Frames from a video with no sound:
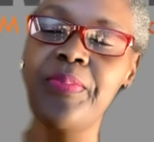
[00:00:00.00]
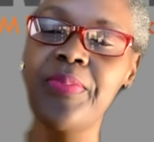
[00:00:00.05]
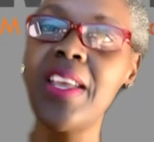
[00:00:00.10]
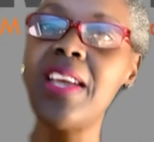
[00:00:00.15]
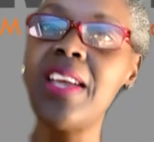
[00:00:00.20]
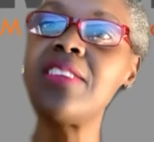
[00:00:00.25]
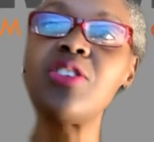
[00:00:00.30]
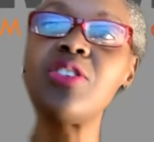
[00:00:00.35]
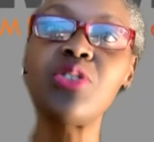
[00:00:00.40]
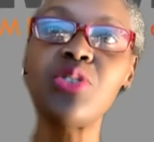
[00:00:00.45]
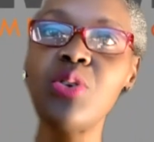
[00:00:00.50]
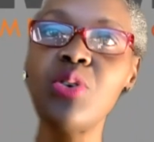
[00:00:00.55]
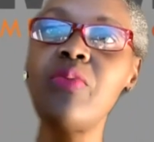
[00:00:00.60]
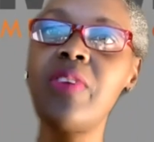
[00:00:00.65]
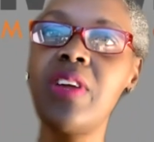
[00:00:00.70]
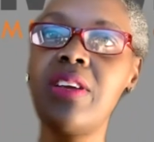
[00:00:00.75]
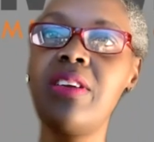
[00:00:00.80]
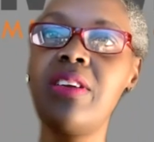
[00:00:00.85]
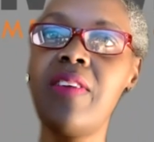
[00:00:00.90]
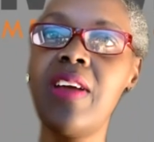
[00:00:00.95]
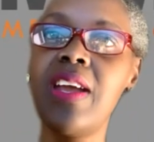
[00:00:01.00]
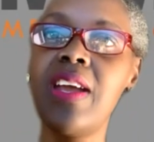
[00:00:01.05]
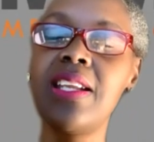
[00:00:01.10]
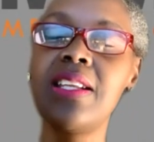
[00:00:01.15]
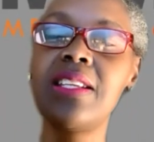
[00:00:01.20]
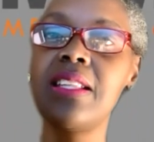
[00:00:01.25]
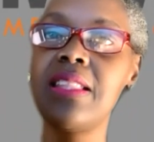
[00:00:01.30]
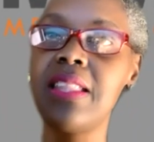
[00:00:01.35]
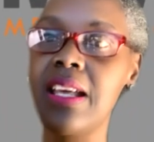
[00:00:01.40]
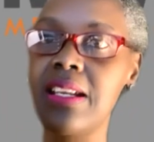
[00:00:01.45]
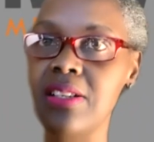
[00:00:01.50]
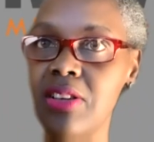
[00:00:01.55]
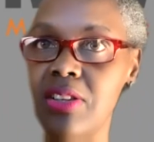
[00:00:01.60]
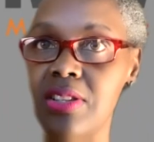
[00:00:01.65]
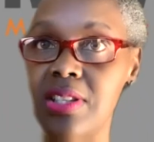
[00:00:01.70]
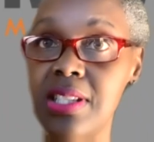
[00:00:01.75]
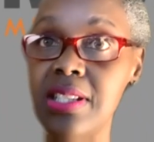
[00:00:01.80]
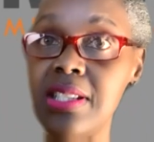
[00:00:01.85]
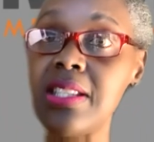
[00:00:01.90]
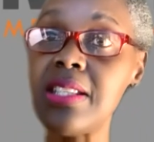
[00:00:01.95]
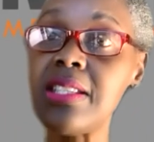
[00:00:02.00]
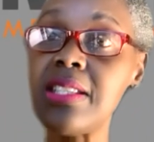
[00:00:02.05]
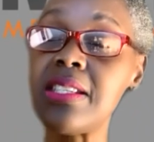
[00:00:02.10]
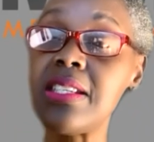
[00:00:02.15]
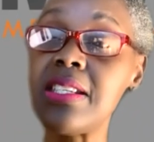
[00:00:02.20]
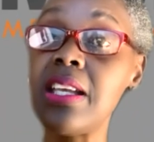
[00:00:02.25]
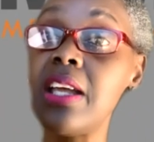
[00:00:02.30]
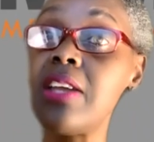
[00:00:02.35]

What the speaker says: And you're so very right, that consistency